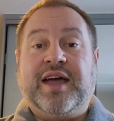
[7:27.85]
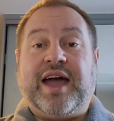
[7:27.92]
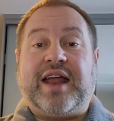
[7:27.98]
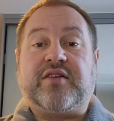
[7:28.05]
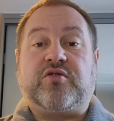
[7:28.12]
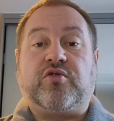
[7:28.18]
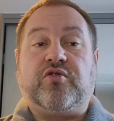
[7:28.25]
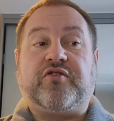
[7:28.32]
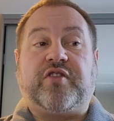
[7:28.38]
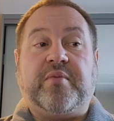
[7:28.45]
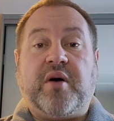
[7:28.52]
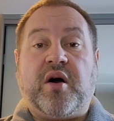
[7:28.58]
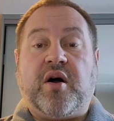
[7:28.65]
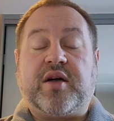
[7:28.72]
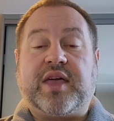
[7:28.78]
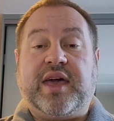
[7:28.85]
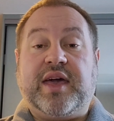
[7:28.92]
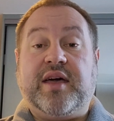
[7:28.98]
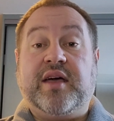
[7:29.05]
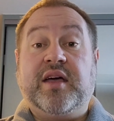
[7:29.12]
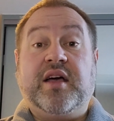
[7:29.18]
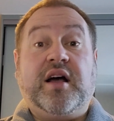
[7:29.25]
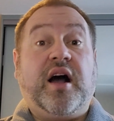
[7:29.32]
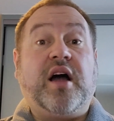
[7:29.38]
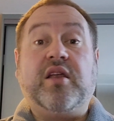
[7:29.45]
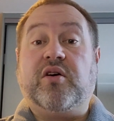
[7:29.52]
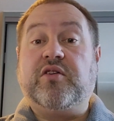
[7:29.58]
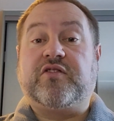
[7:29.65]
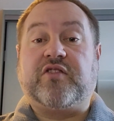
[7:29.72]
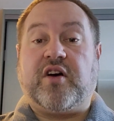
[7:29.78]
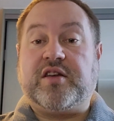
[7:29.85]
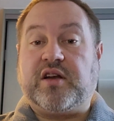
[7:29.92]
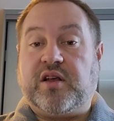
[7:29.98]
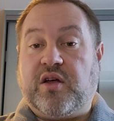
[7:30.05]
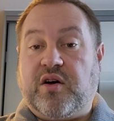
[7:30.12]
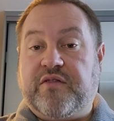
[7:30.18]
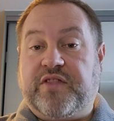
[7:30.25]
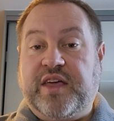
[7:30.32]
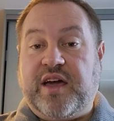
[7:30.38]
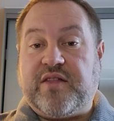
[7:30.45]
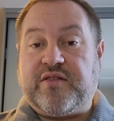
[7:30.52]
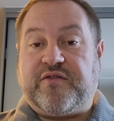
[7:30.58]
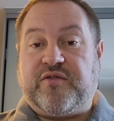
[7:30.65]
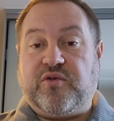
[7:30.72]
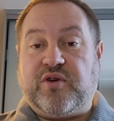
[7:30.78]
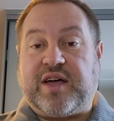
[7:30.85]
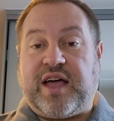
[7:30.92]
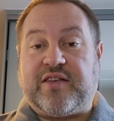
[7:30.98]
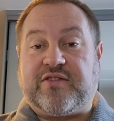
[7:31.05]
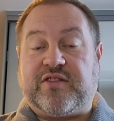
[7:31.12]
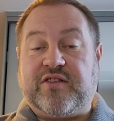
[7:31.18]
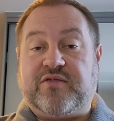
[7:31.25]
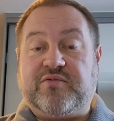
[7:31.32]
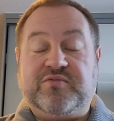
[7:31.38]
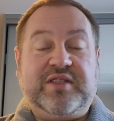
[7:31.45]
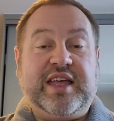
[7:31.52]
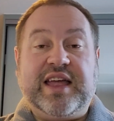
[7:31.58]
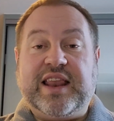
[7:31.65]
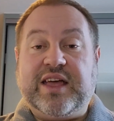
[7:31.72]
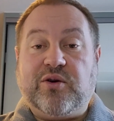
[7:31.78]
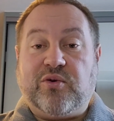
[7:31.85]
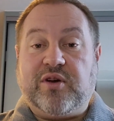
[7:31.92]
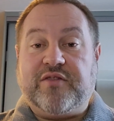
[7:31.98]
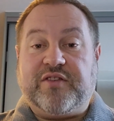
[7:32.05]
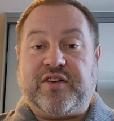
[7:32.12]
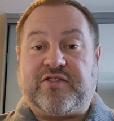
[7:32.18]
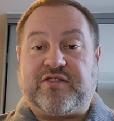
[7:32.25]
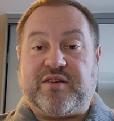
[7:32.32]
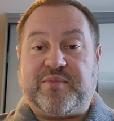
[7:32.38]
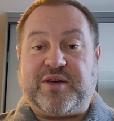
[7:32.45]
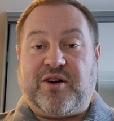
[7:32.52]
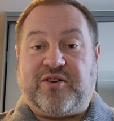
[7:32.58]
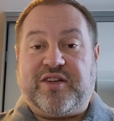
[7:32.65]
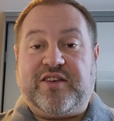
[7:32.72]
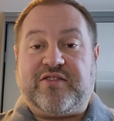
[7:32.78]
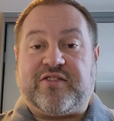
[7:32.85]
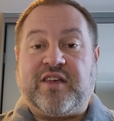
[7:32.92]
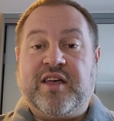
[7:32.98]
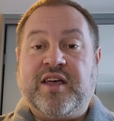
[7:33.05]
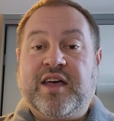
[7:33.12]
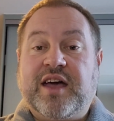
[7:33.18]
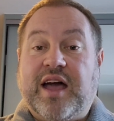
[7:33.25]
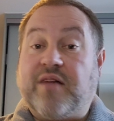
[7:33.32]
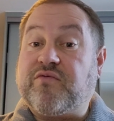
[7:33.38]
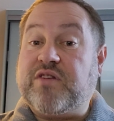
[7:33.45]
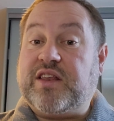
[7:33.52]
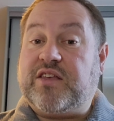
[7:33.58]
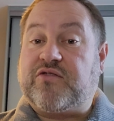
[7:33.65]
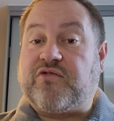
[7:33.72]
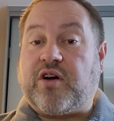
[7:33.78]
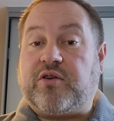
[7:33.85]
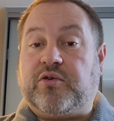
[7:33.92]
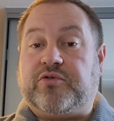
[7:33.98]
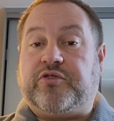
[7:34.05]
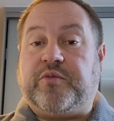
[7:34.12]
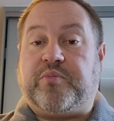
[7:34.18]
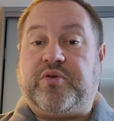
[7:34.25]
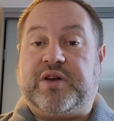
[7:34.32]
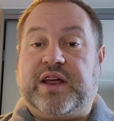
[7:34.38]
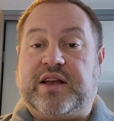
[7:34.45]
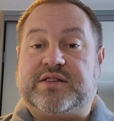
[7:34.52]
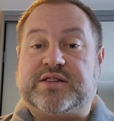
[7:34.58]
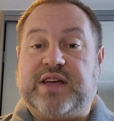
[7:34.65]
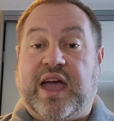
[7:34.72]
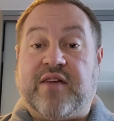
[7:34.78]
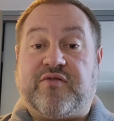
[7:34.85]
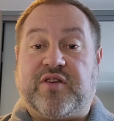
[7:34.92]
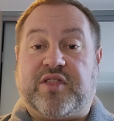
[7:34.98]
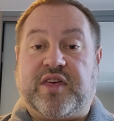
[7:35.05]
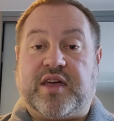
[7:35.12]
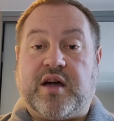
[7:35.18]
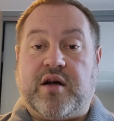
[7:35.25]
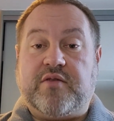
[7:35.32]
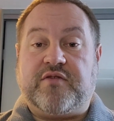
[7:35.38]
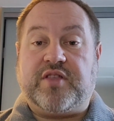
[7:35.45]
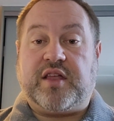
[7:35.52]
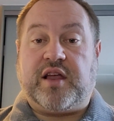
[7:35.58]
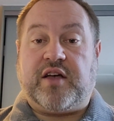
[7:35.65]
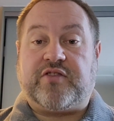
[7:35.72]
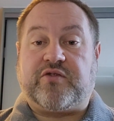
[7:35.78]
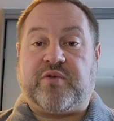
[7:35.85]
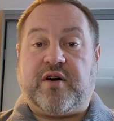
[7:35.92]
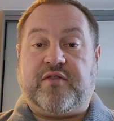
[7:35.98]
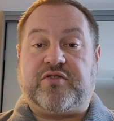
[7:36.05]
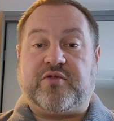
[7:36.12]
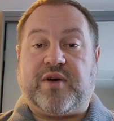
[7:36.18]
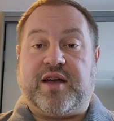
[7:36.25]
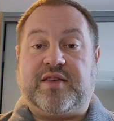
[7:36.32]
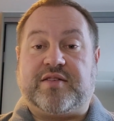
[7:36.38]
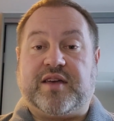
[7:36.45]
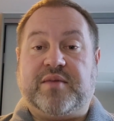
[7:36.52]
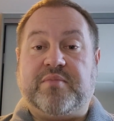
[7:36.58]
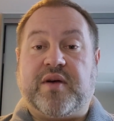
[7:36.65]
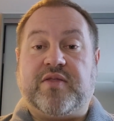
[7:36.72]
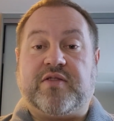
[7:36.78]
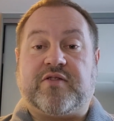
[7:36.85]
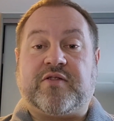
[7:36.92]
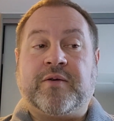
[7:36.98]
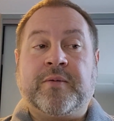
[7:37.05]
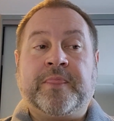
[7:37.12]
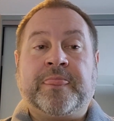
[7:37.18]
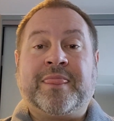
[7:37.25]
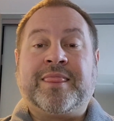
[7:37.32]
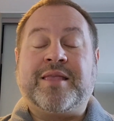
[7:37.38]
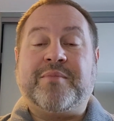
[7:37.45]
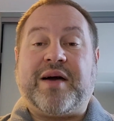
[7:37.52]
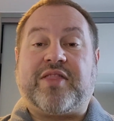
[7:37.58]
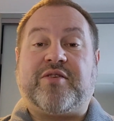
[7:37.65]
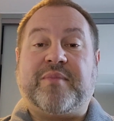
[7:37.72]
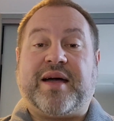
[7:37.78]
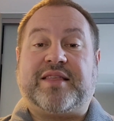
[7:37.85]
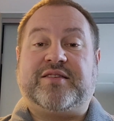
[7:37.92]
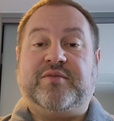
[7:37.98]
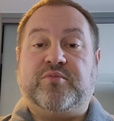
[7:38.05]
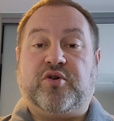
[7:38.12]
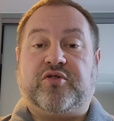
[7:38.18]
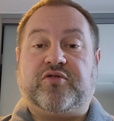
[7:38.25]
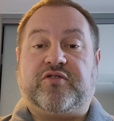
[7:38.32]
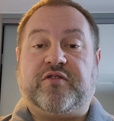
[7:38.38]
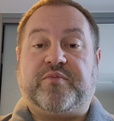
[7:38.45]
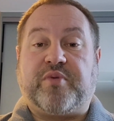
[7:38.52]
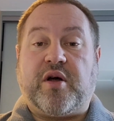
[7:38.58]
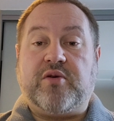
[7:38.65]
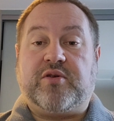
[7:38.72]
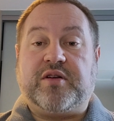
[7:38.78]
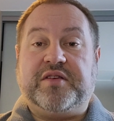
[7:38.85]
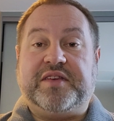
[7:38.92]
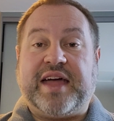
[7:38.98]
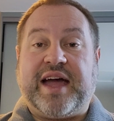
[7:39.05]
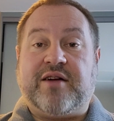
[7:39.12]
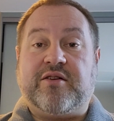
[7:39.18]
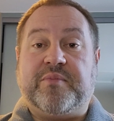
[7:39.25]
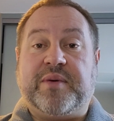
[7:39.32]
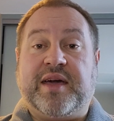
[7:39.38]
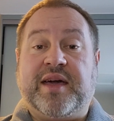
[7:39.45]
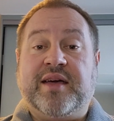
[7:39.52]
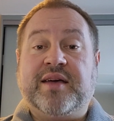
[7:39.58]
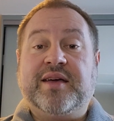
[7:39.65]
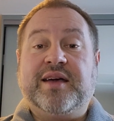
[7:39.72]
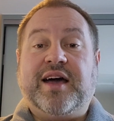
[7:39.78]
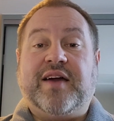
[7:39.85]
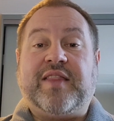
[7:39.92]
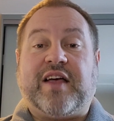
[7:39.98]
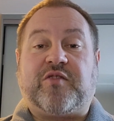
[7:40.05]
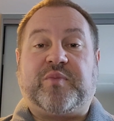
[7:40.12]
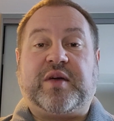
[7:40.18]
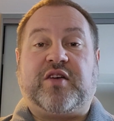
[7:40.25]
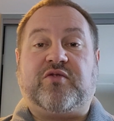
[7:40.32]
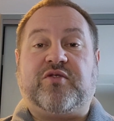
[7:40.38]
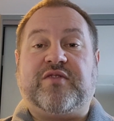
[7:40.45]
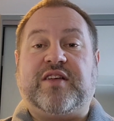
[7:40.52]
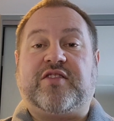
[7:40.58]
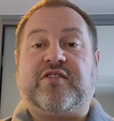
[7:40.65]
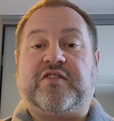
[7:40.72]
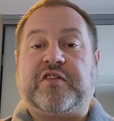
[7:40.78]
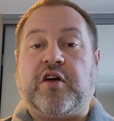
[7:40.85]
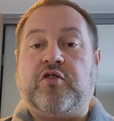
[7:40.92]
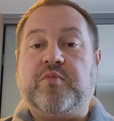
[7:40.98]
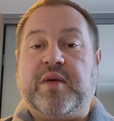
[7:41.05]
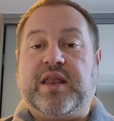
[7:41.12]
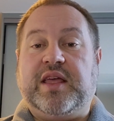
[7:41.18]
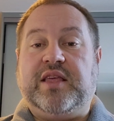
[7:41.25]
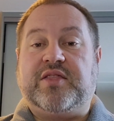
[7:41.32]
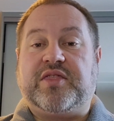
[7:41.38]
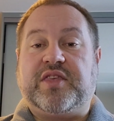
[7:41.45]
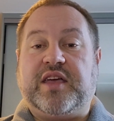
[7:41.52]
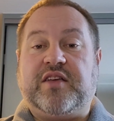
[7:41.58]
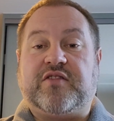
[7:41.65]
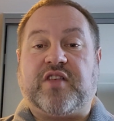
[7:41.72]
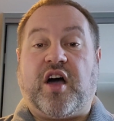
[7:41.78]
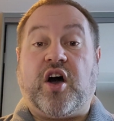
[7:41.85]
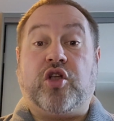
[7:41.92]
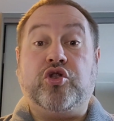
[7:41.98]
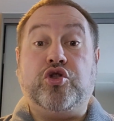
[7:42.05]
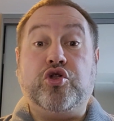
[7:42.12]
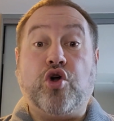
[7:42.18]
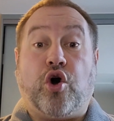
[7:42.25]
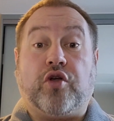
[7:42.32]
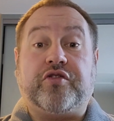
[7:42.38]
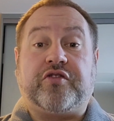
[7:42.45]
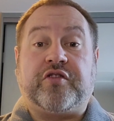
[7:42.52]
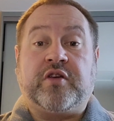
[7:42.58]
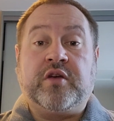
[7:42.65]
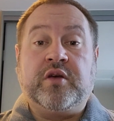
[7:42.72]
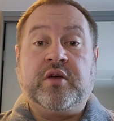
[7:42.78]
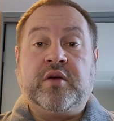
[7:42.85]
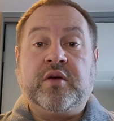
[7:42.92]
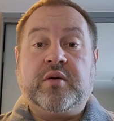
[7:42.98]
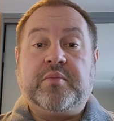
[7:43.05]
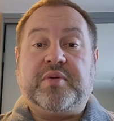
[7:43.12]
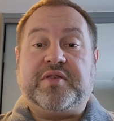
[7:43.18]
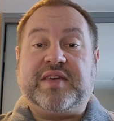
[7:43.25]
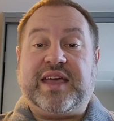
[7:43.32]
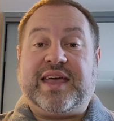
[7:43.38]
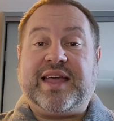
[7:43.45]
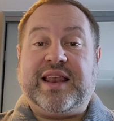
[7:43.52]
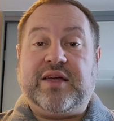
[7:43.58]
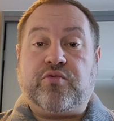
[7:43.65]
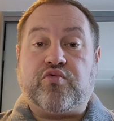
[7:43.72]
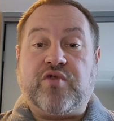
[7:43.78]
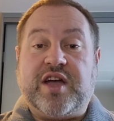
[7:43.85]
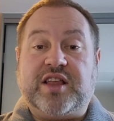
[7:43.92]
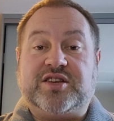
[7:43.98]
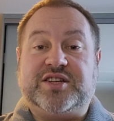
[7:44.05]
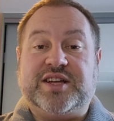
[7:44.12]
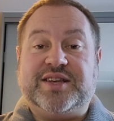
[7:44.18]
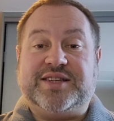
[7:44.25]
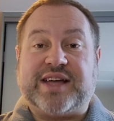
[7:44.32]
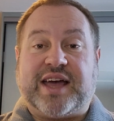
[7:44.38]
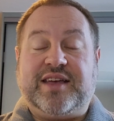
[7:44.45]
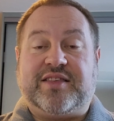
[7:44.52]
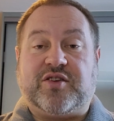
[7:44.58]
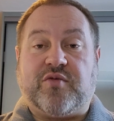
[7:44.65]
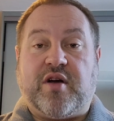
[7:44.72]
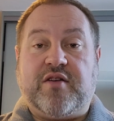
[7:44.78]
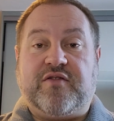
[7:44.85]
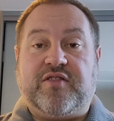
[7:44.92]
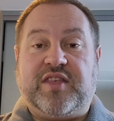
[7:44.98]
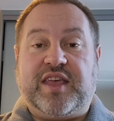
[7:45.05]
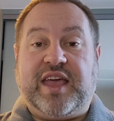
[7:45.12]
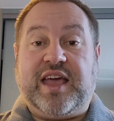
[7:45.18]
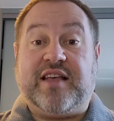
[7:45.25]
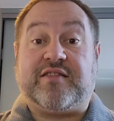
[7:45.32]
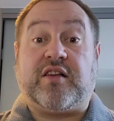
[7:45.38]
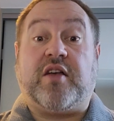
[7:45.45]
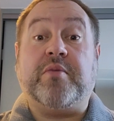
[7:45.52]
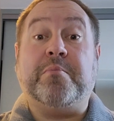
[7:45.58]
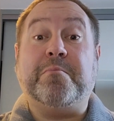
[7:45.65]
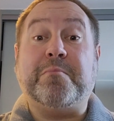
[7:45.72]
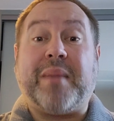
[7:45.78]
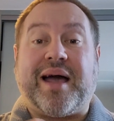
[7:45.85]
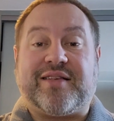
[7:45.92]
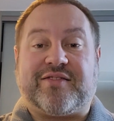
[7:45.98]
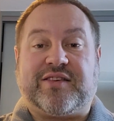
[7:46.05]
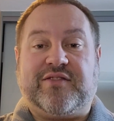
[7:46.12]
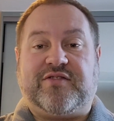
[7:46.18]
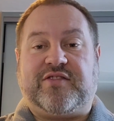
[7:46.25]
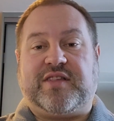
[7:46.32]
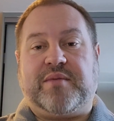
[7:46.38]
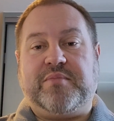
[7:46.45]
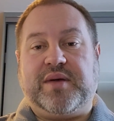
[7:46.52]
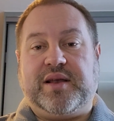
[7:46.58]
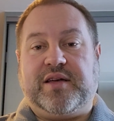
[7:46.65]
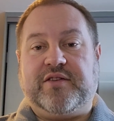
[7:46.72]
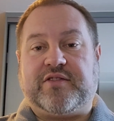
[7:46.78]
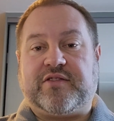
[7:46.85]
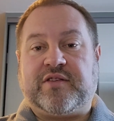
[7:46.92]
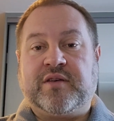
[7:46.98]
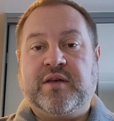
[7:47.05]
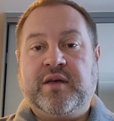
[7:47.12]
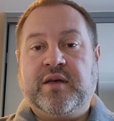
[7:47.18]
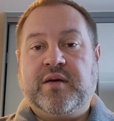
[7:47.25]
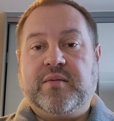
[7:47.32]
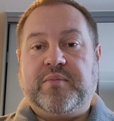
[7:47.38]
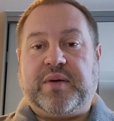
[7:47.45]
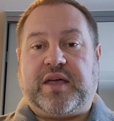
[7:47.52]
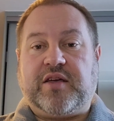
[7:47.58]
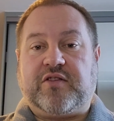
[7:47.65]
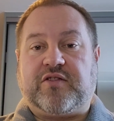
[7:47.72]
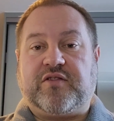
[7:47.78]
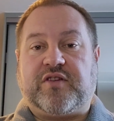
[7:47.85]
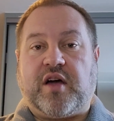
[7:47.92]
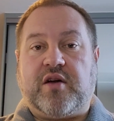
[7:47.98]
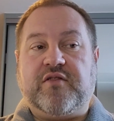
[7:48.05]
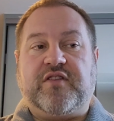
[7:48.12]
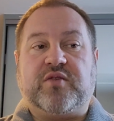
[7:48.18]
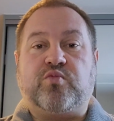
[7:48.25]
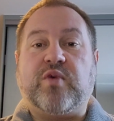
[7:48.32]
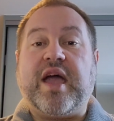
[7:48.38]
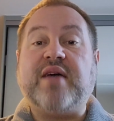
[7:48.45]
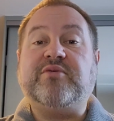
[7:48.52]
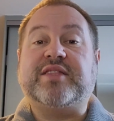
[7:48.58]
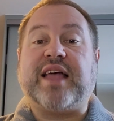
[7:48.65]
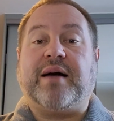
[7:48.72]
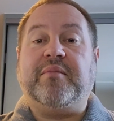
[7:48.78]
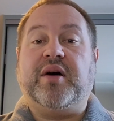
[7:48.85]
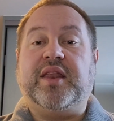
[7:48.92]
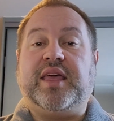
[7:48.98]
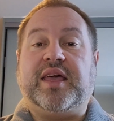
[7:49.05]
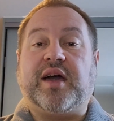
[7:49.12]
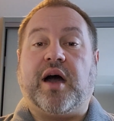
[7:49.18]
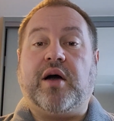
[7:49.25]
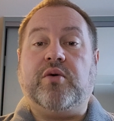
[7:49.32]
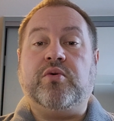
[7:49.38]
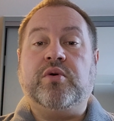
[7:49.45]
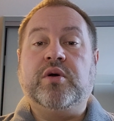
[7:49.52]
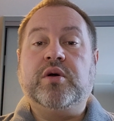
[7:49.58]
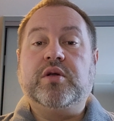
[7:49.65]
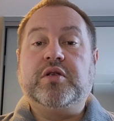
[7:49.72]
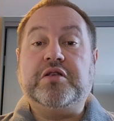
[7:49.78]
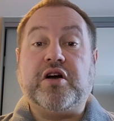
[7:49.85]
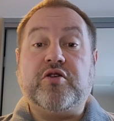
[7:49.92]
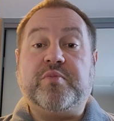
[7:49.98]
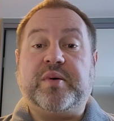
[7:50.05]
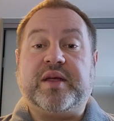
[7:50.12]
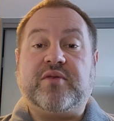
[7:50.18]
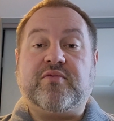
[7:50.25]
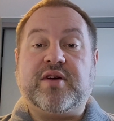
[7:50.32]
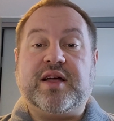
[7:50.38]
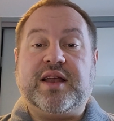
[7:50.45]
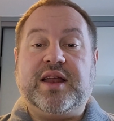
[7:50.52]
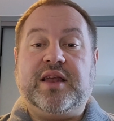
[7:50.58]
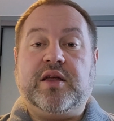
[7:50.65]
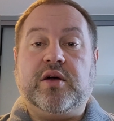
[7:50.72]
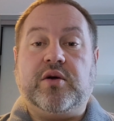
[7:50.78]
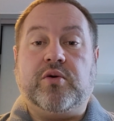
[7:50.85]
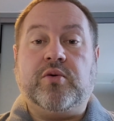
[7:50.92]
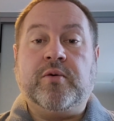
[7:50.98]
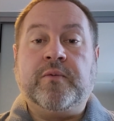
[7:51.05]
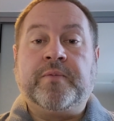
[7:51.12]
And of course, the market, alongside a lot of the other forecasters, nearly all of us, to be honest, have really struggled to predict everything over the last 12 to 18 months. The mathematical models have broken down a bit, and that's because we've had so many things that are not particularly rich in data over the years, like massive stimulus because of COVID. Where would that money go? Nobody really knew.